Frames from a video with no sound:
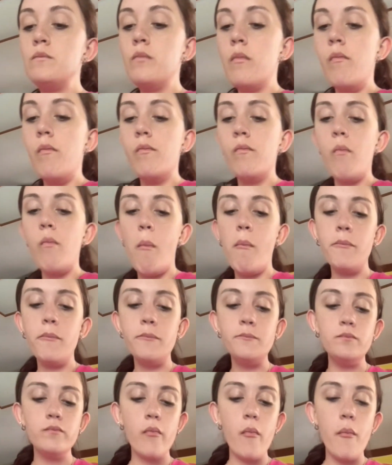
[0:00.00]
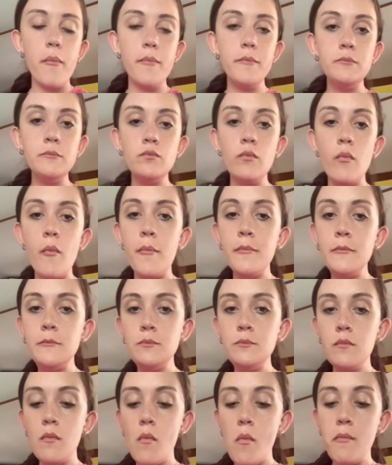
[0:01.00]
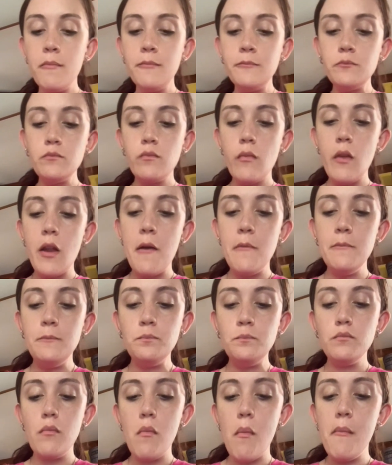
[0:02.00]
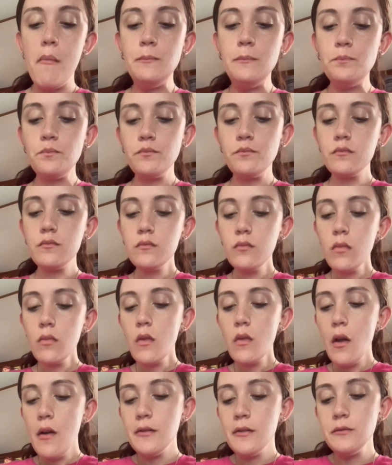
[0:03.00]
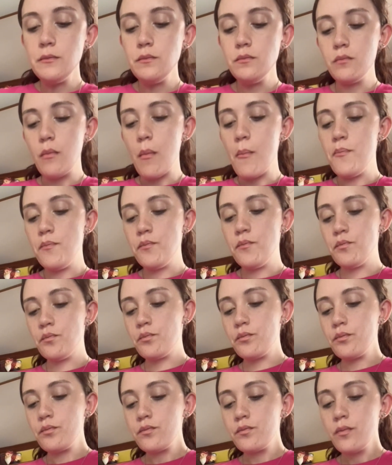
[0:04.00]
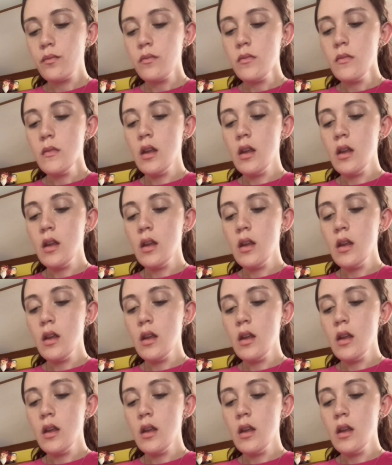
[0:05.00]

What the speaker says: Play ball and have fun with friends. She felt her